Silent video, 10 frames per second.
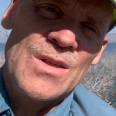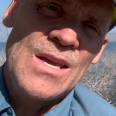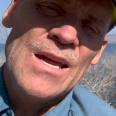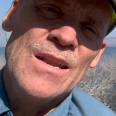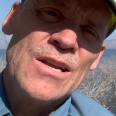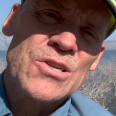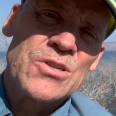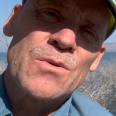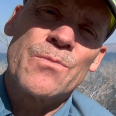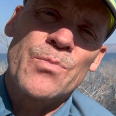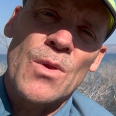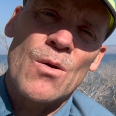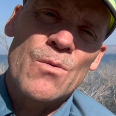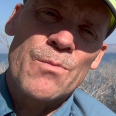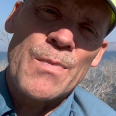in his
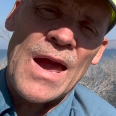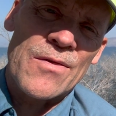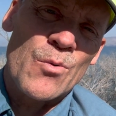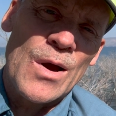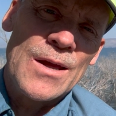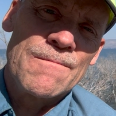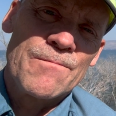pathway.